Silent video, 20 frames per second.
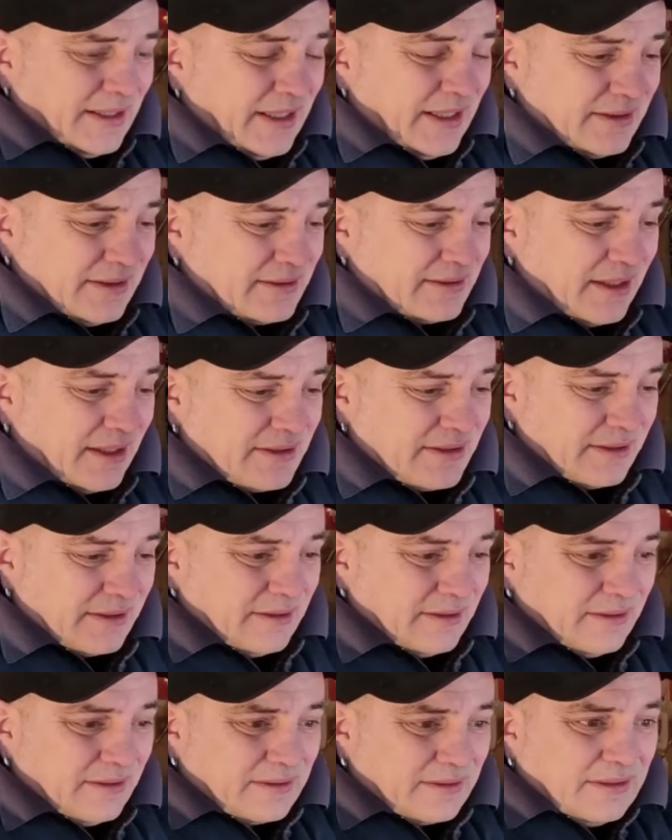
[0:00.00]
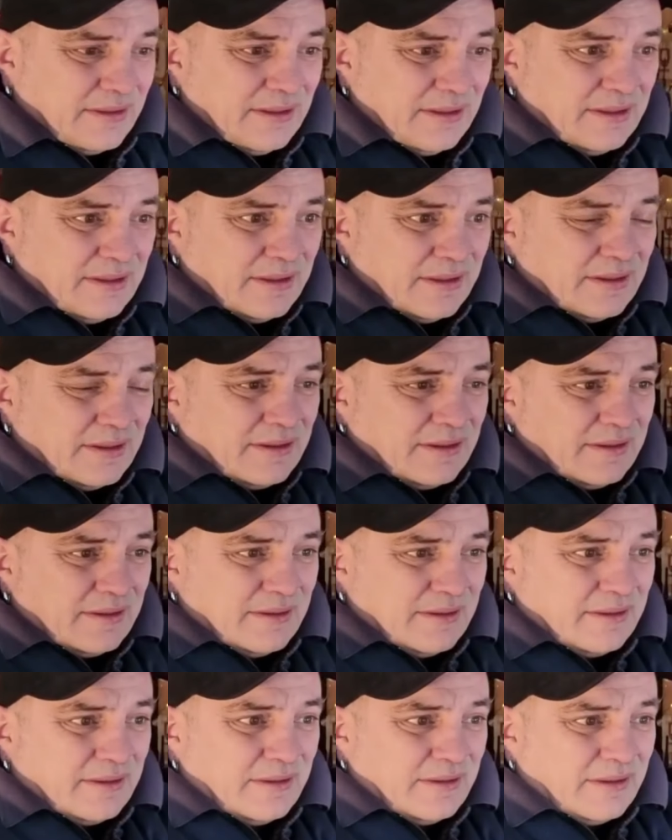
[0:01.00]
it doesn't look
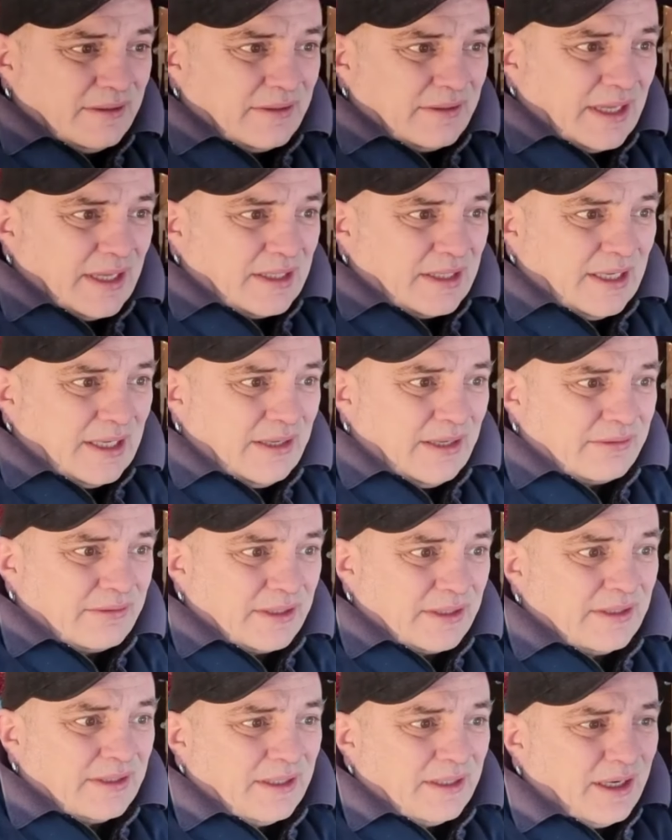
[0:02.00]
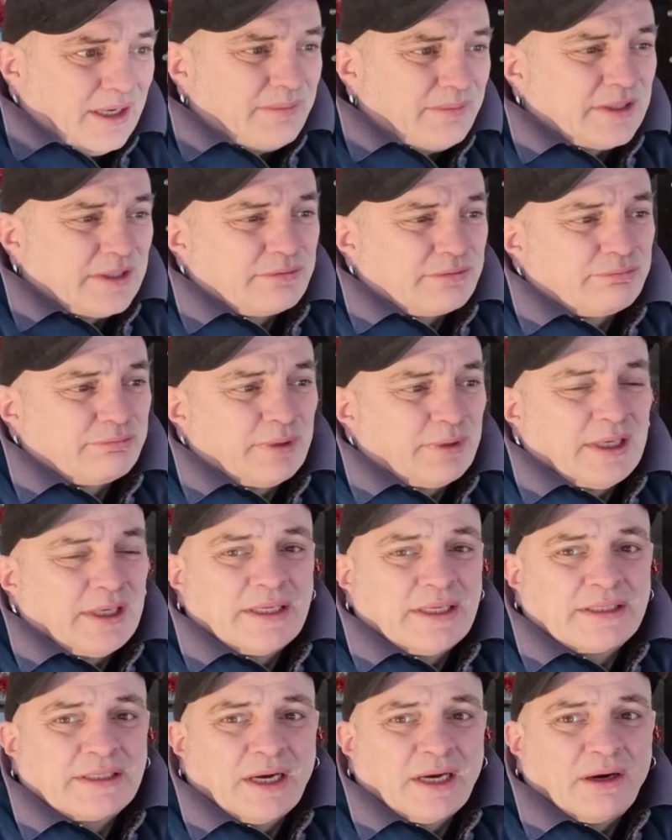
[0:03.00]
that cloudy. I mean, it's
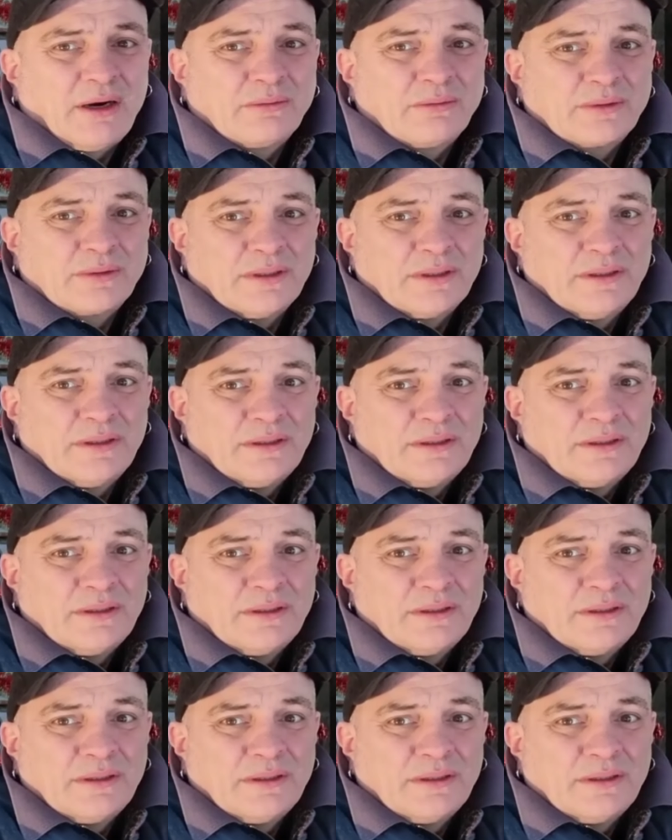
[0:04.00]
really cold,